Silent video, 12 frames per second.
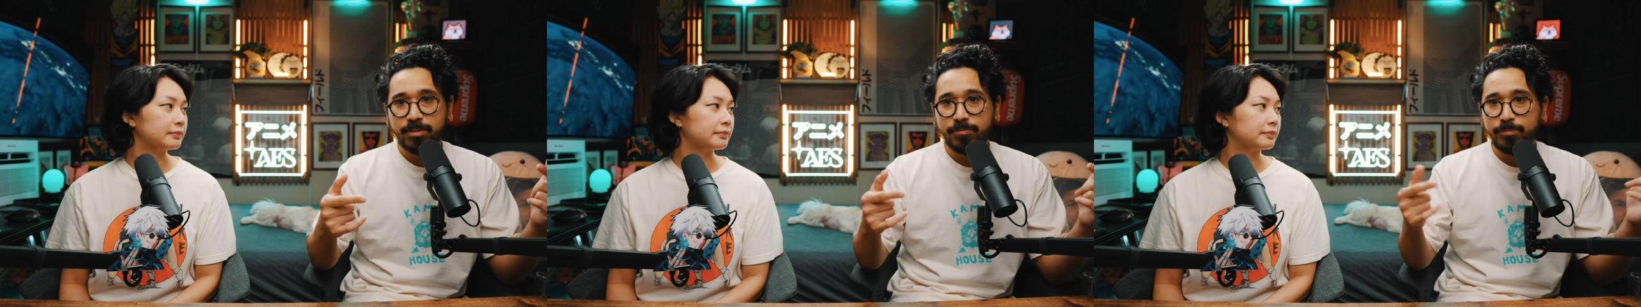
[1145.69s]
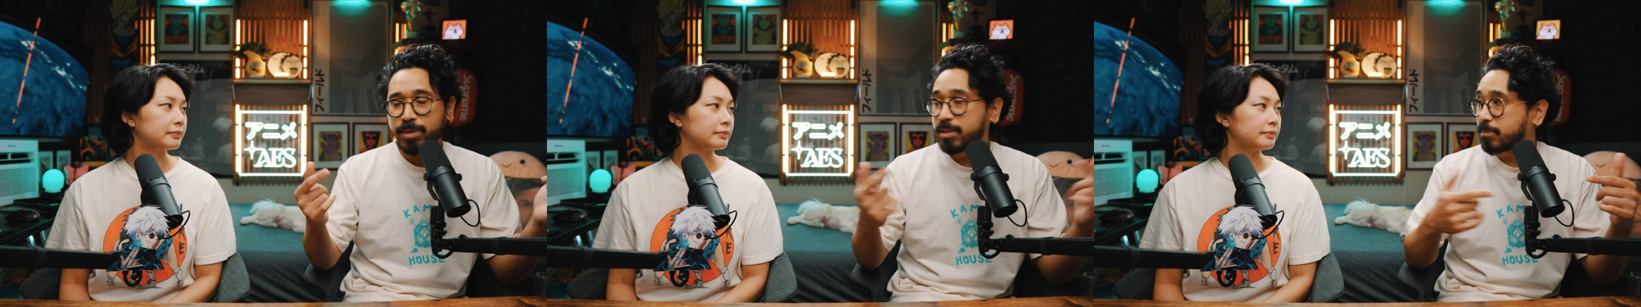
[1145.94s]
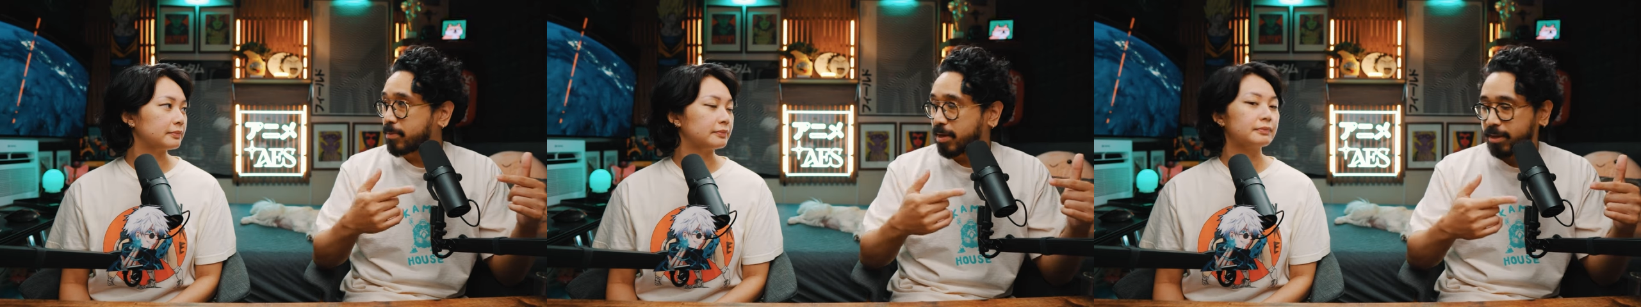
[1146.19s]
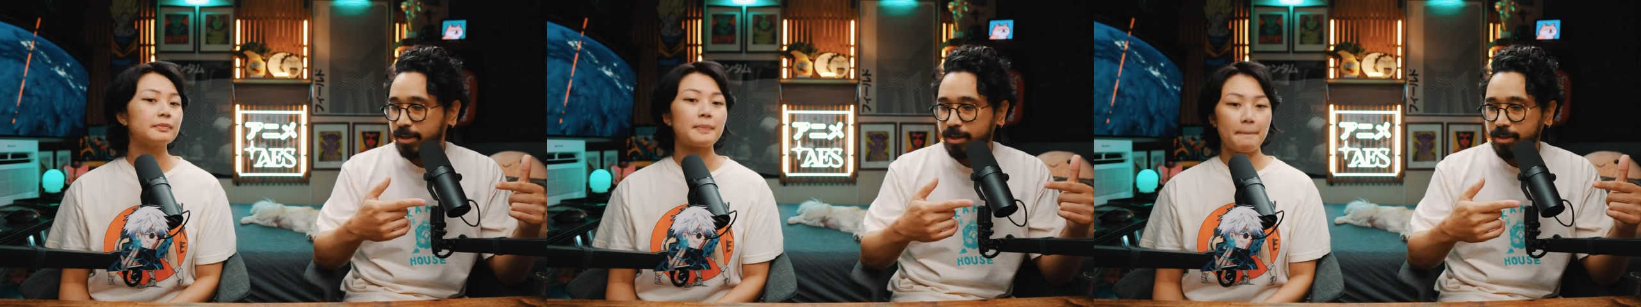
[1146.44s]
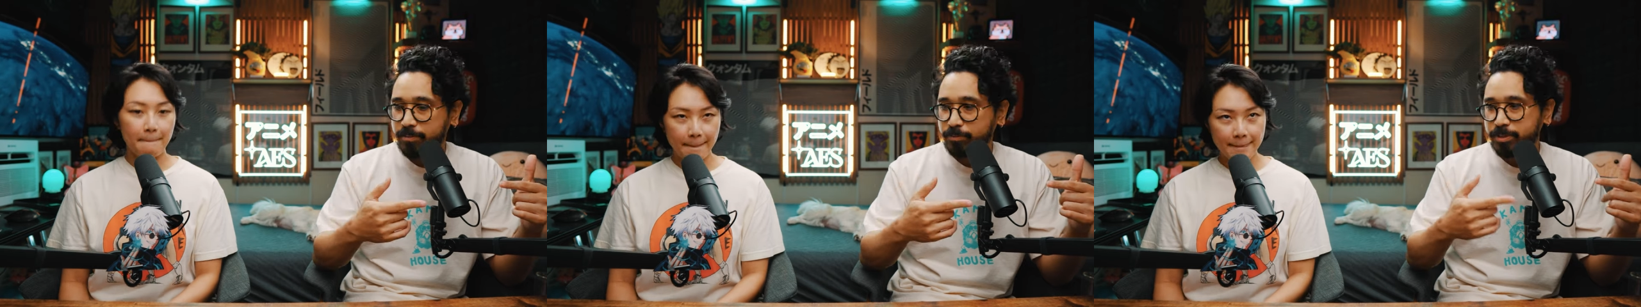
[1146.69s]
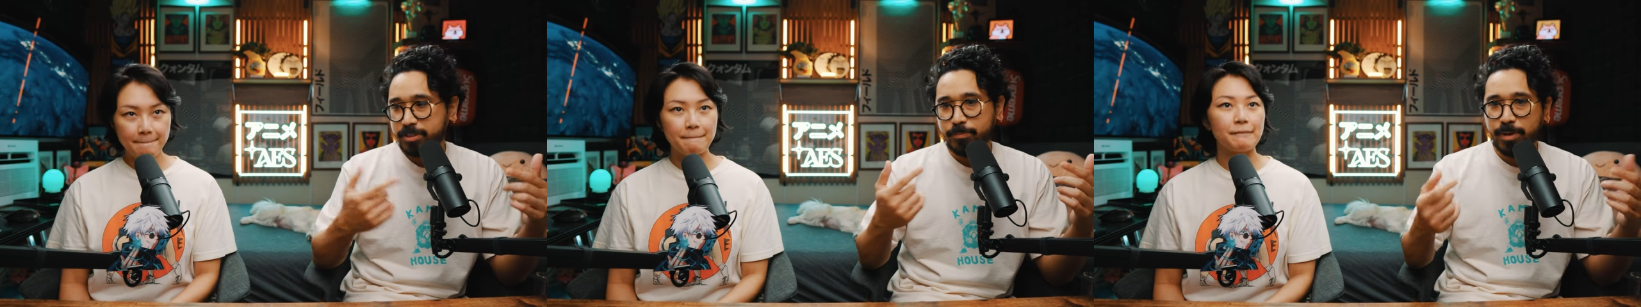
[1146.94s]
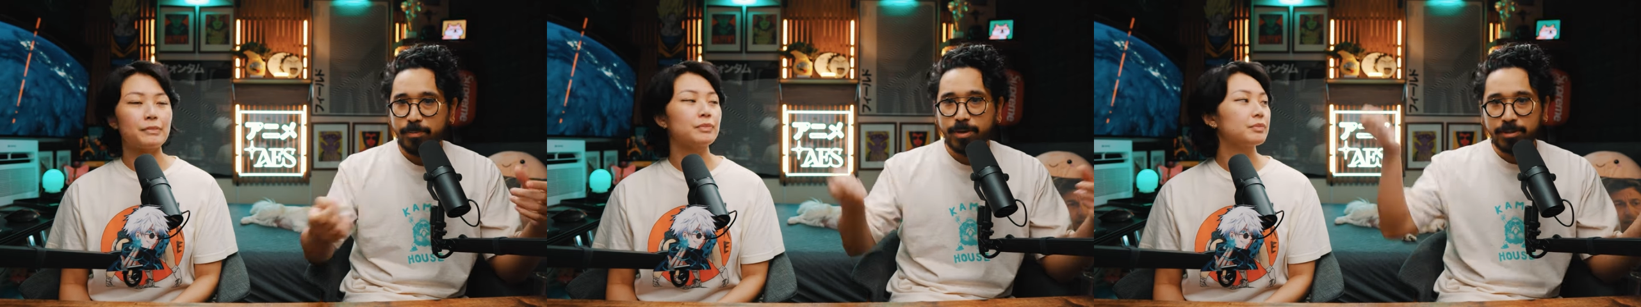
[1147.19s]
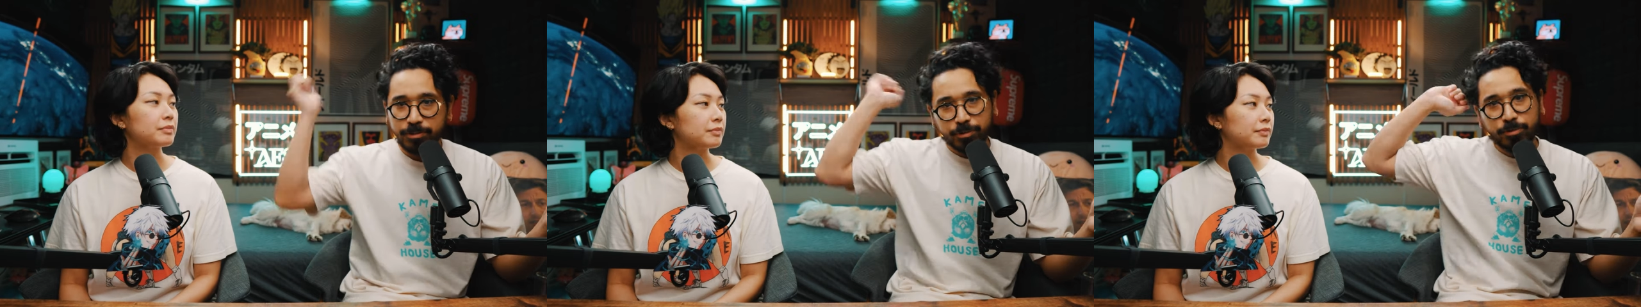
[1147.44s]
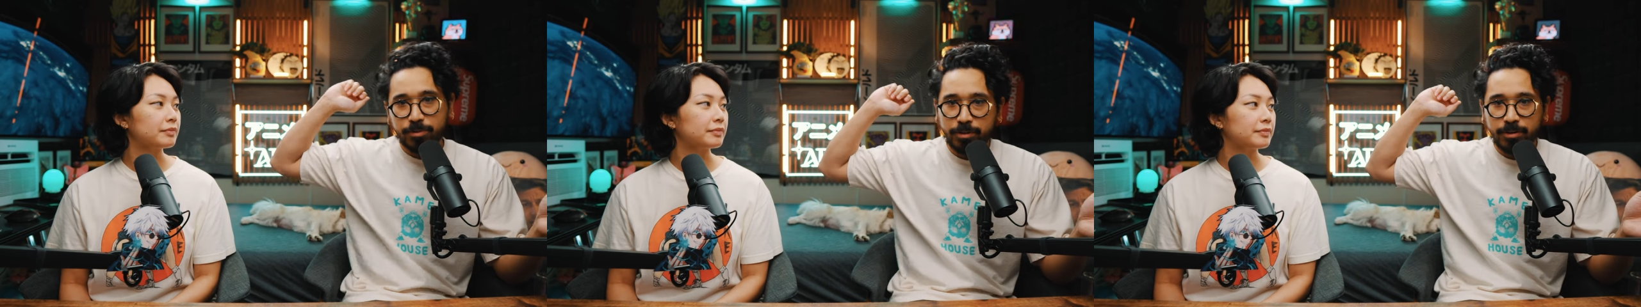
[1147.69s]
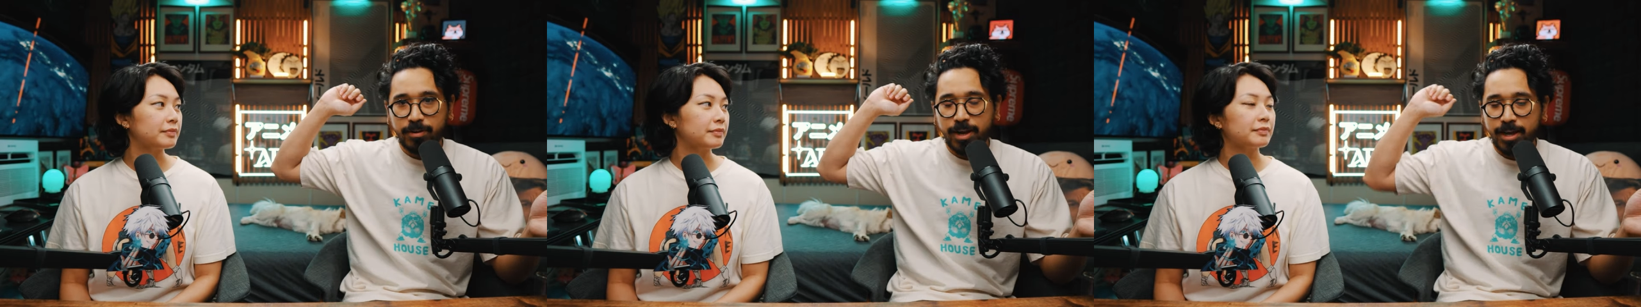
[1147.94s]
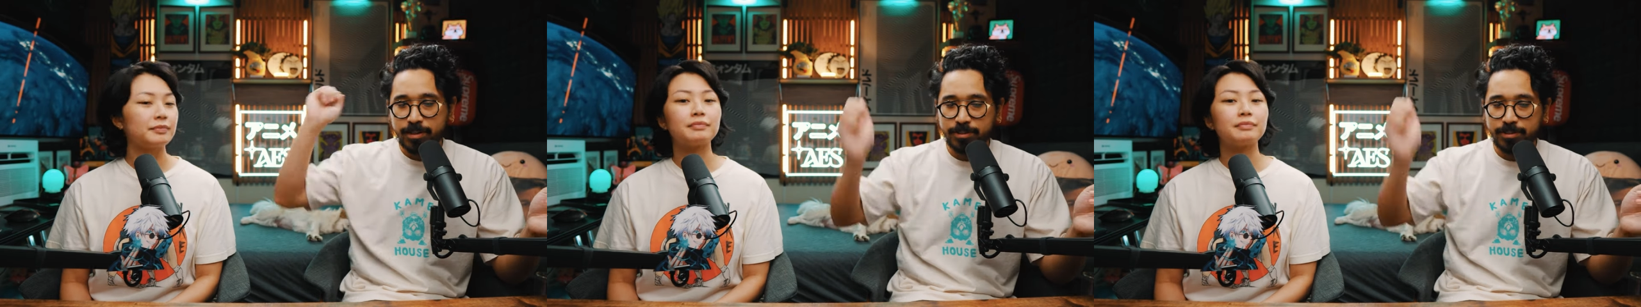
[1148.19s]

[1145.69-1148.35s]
Speaker 1: of meet up again. Mm-hmm. We see Mei Mei just holding her axe,